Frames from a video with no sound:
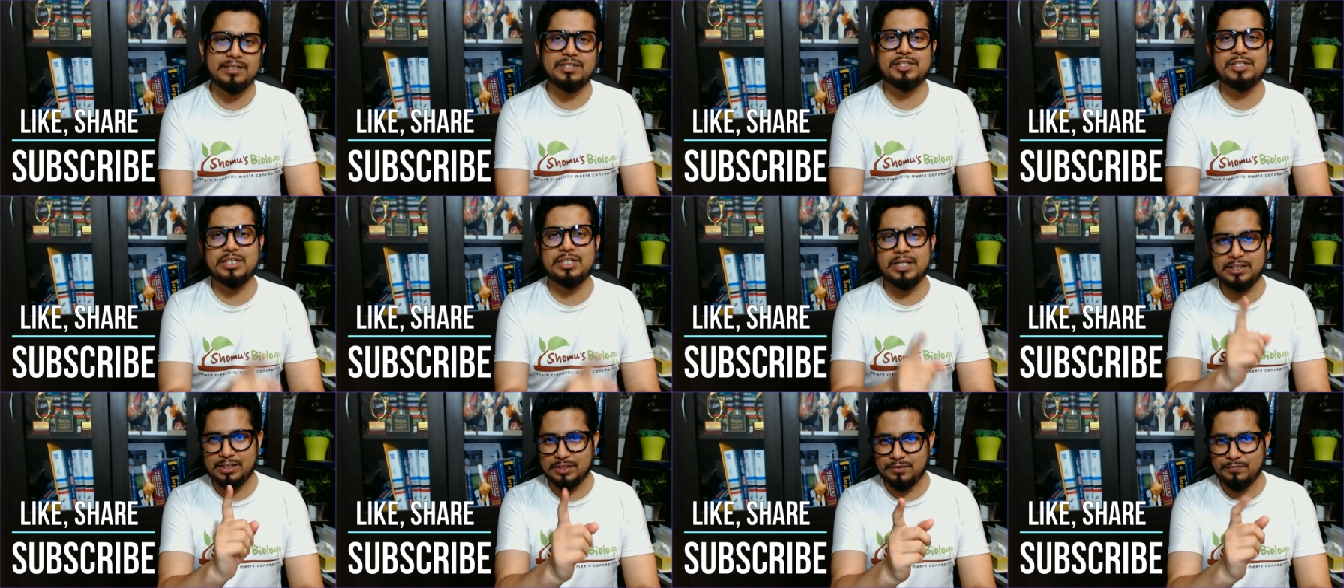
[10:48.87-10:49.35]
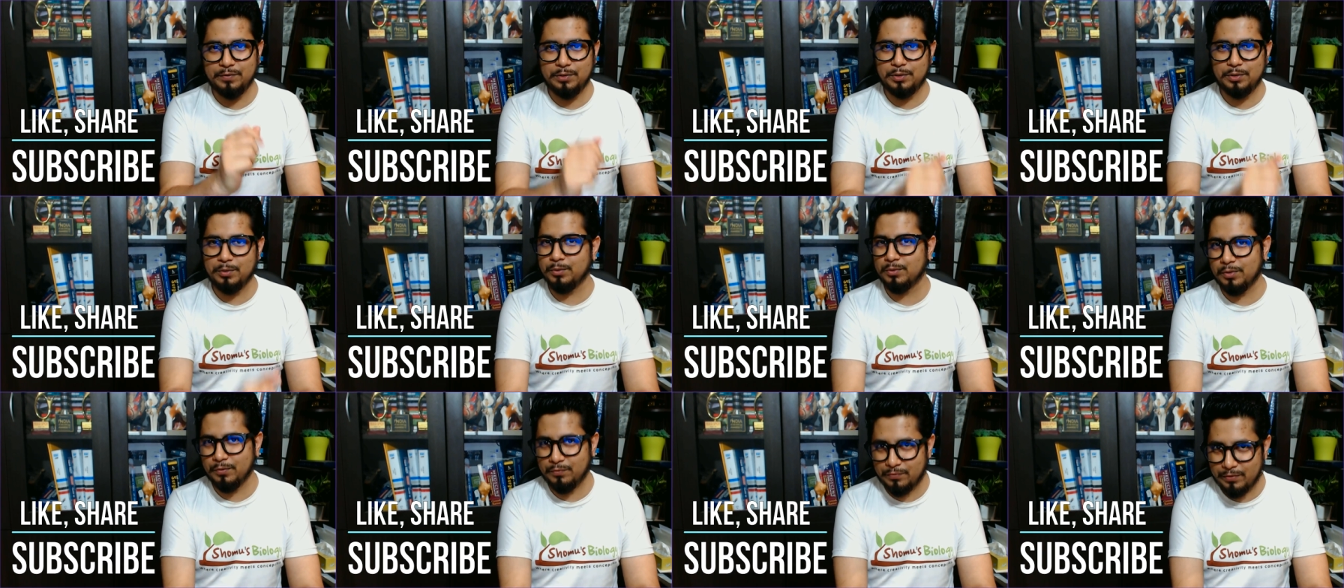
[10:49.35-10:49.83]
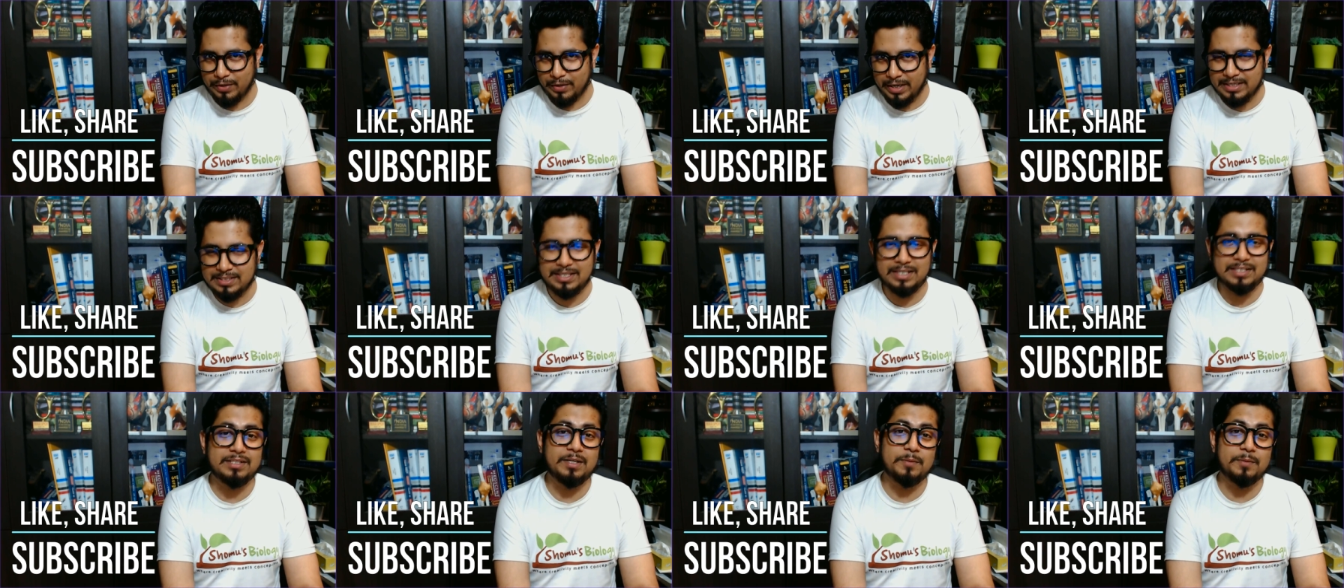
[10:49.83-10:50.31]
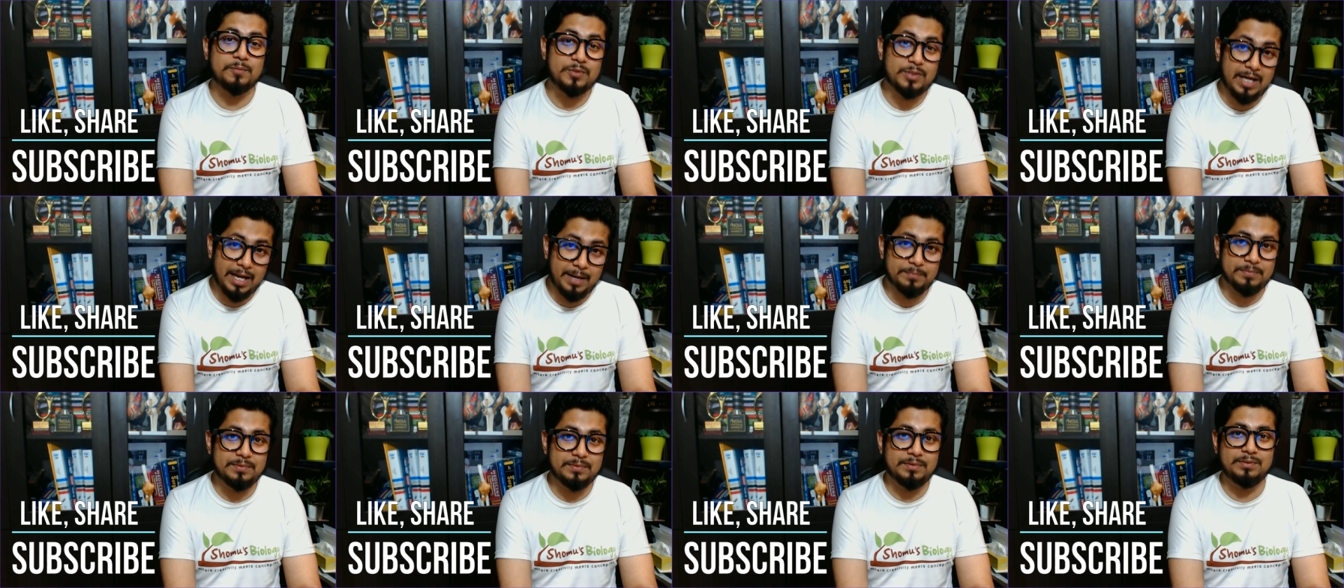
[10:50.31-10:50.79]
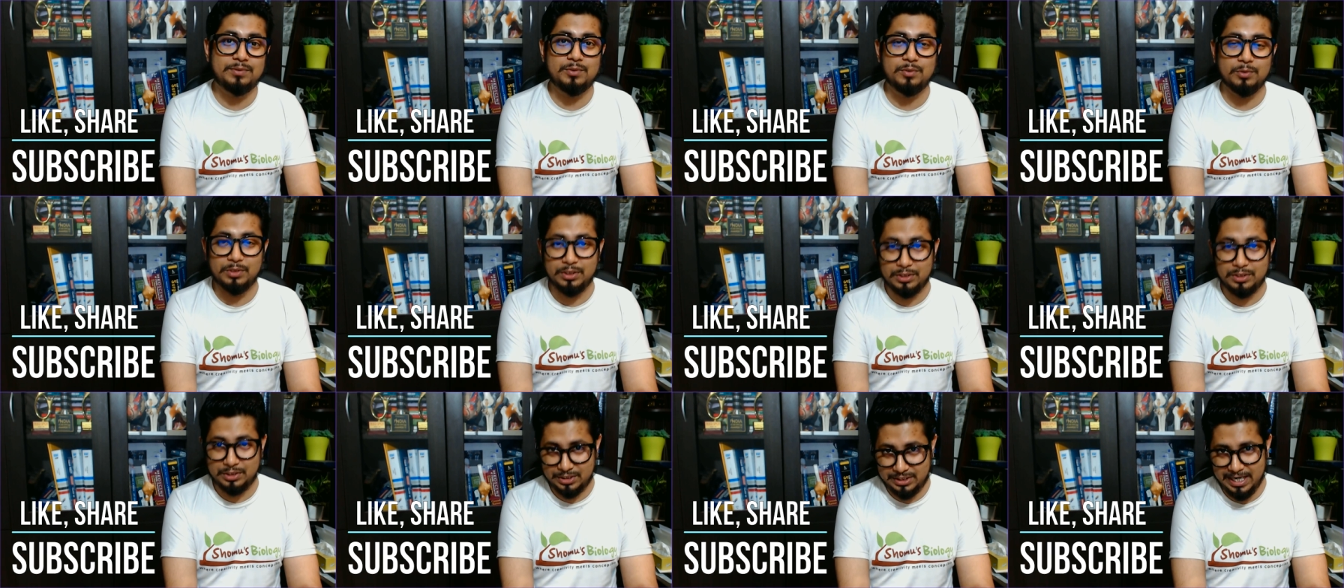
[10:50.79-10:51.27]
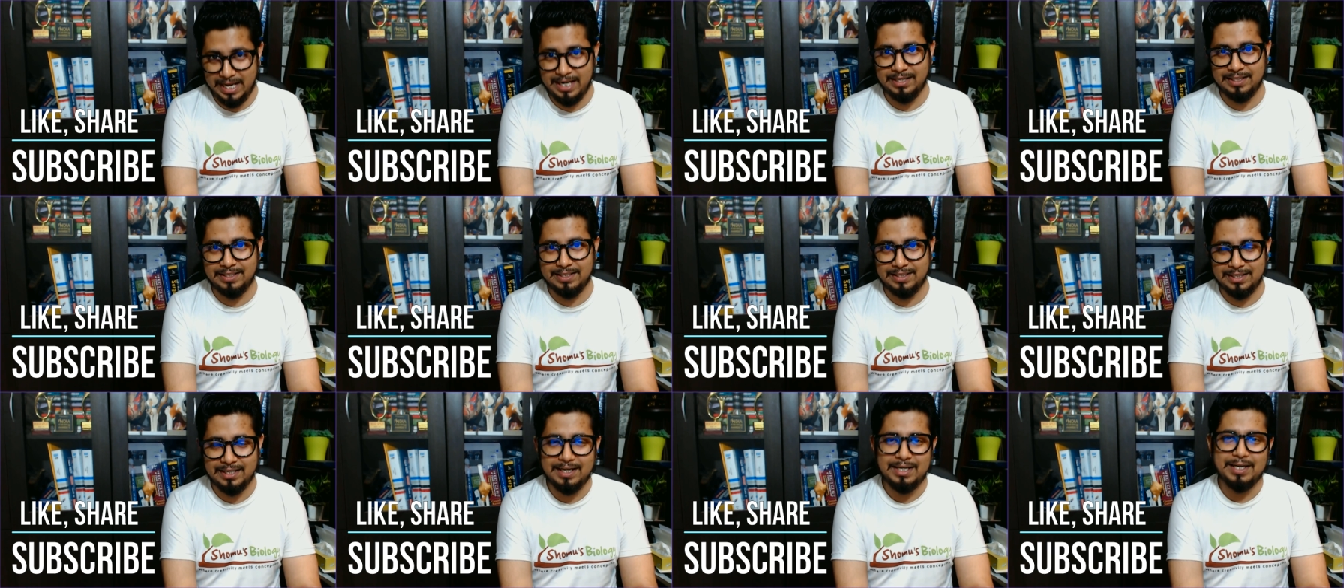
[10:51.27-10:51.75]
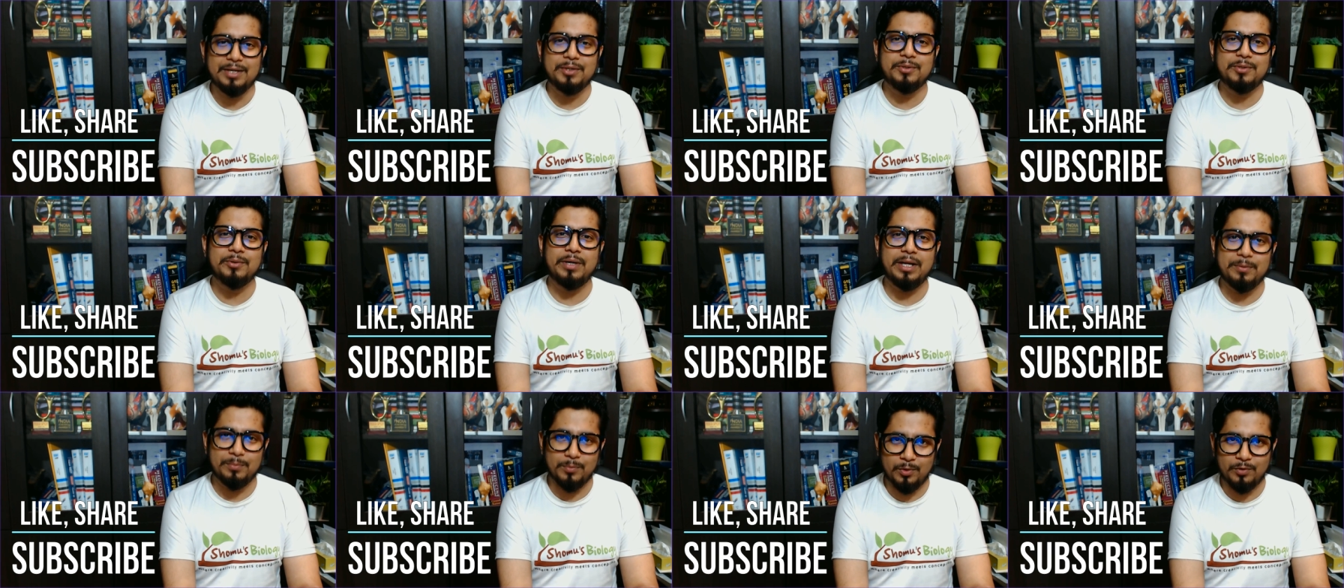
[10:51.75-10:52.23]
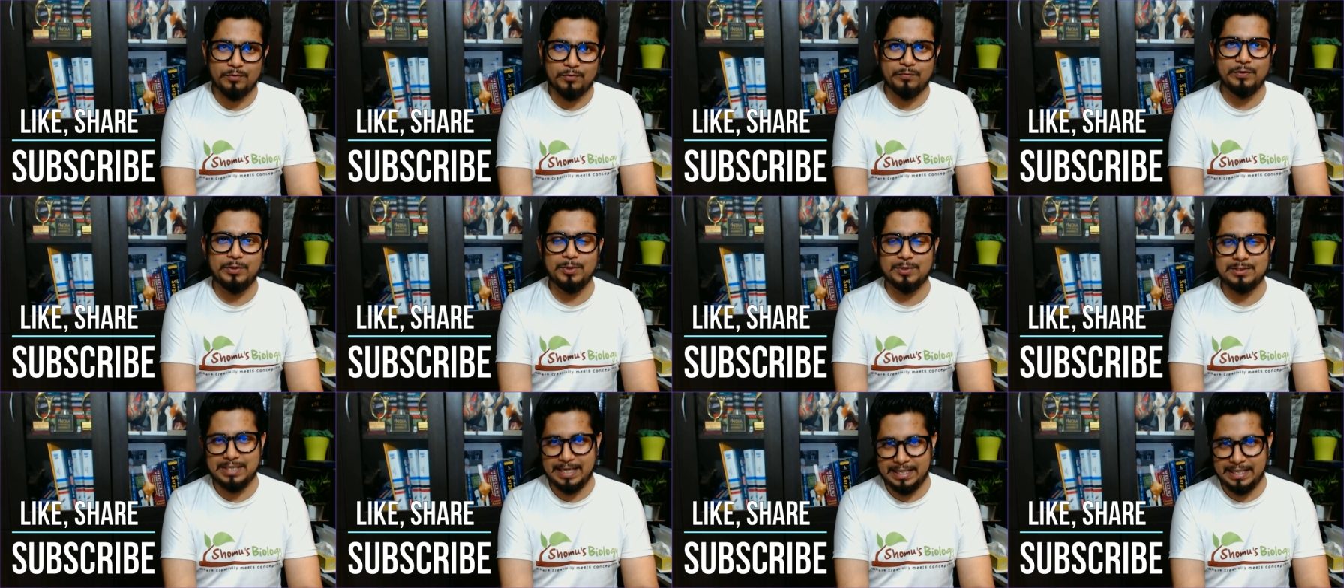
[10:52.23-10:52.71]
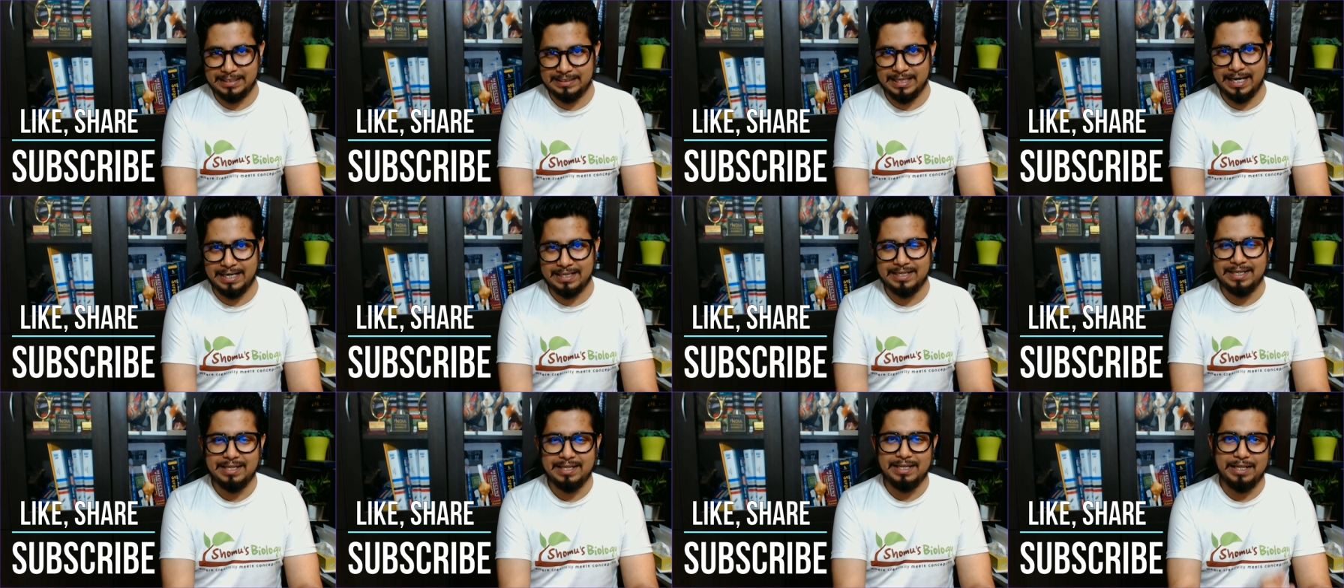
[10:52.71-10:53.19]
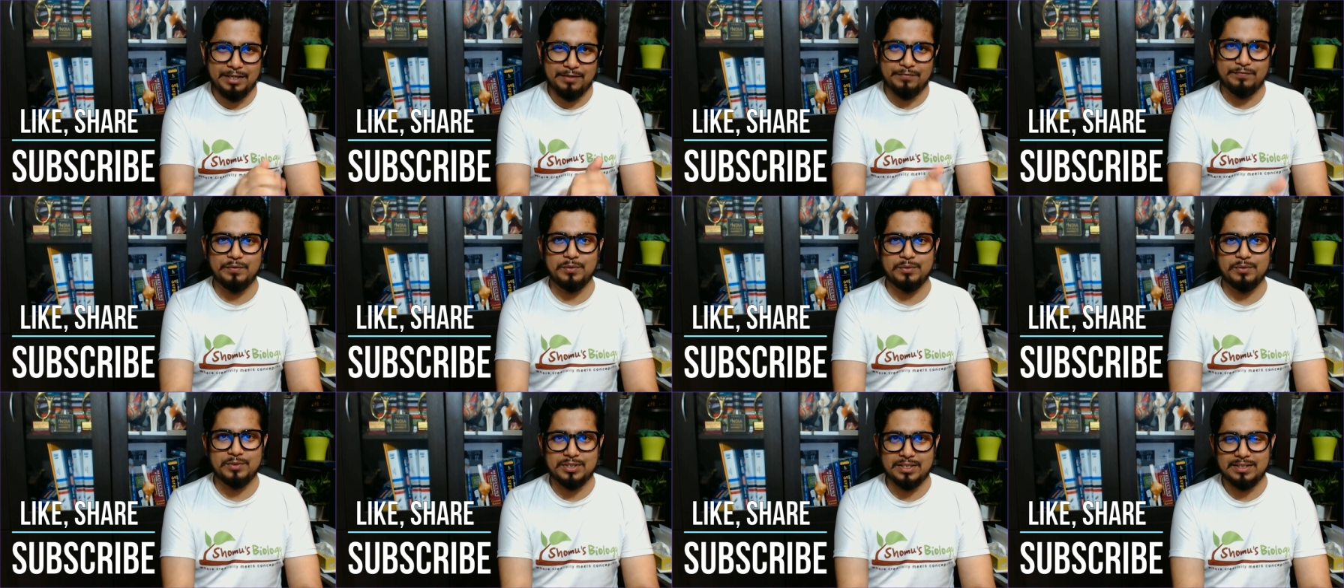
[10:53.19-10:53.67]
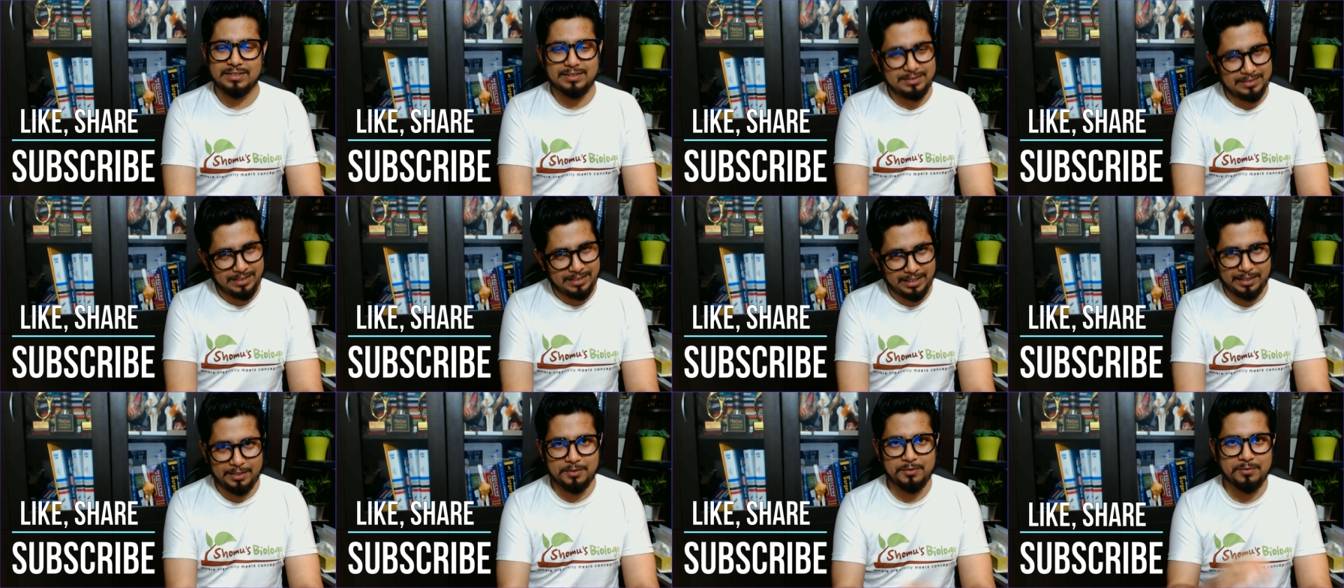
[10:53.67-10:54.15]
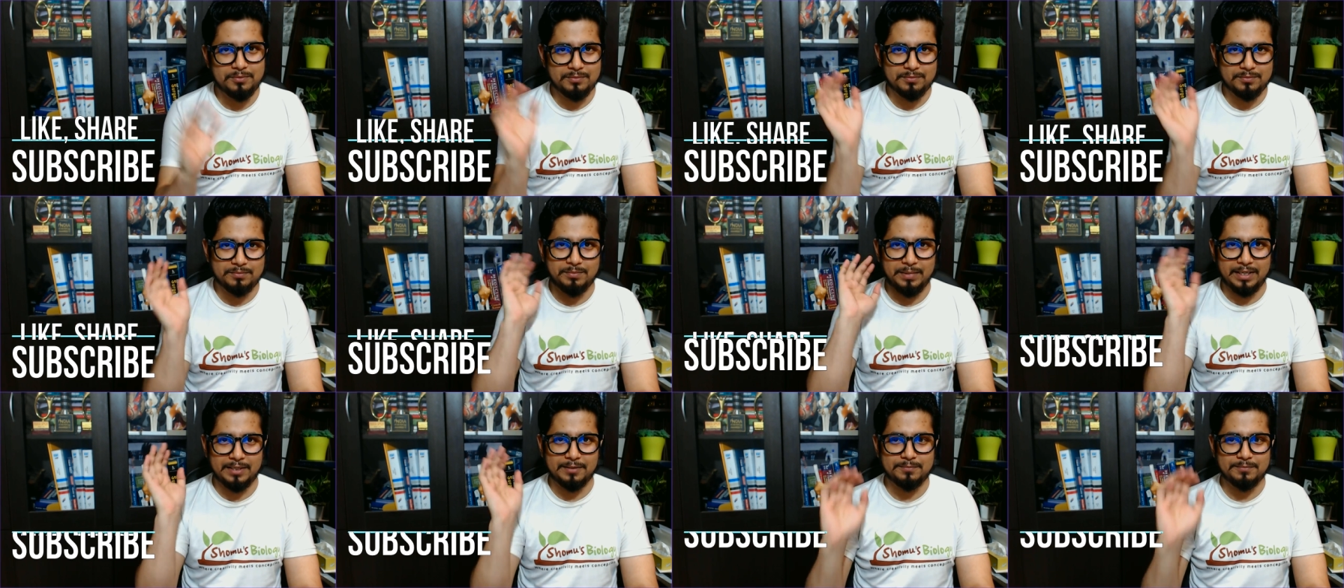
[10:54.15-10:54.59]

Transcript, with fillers: share this video with your friends and subscribe to this channel to get more videos like that in future. Thank you. Bye.